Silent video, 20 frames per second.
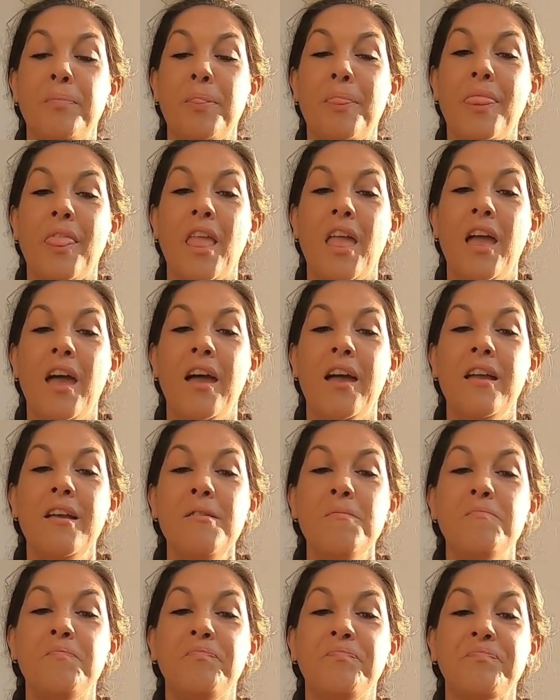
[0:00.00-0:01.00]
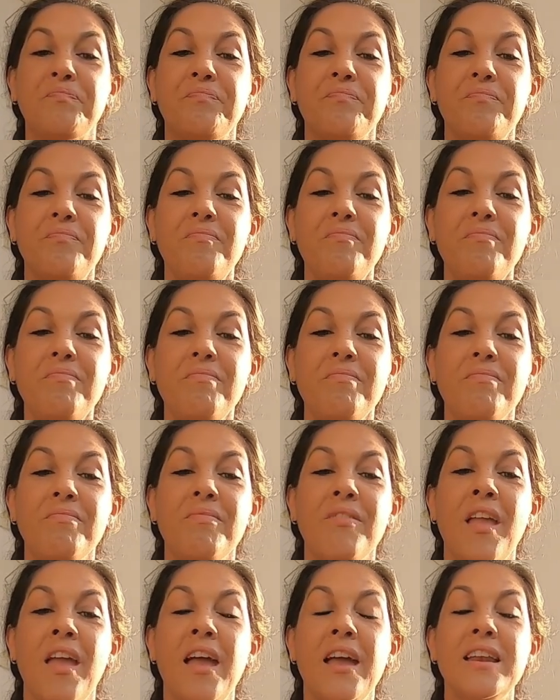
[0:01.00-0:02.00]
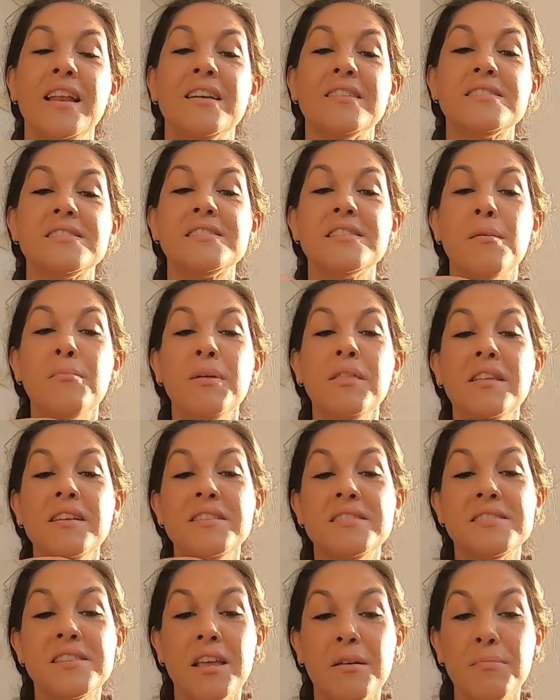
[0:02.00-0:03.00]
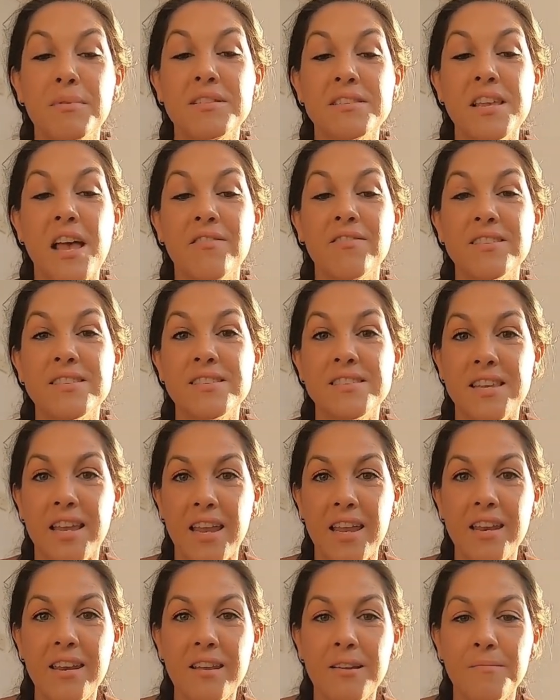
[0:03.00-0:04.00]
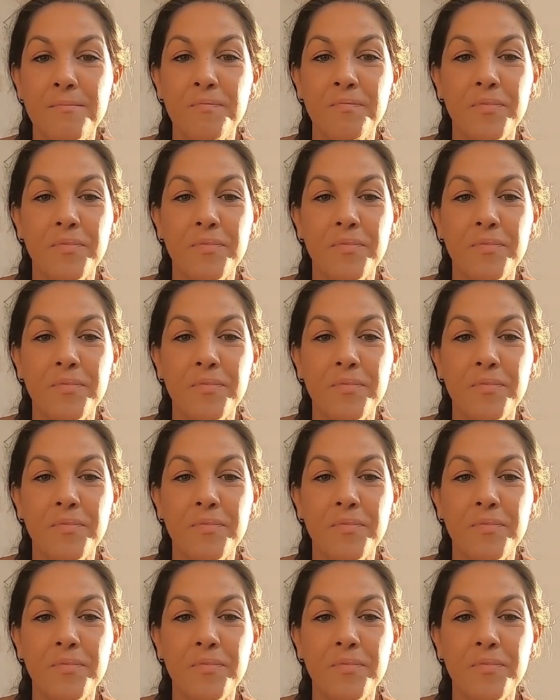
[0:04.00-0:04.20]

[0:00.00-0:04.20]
Okay. Now some of these segments have a seed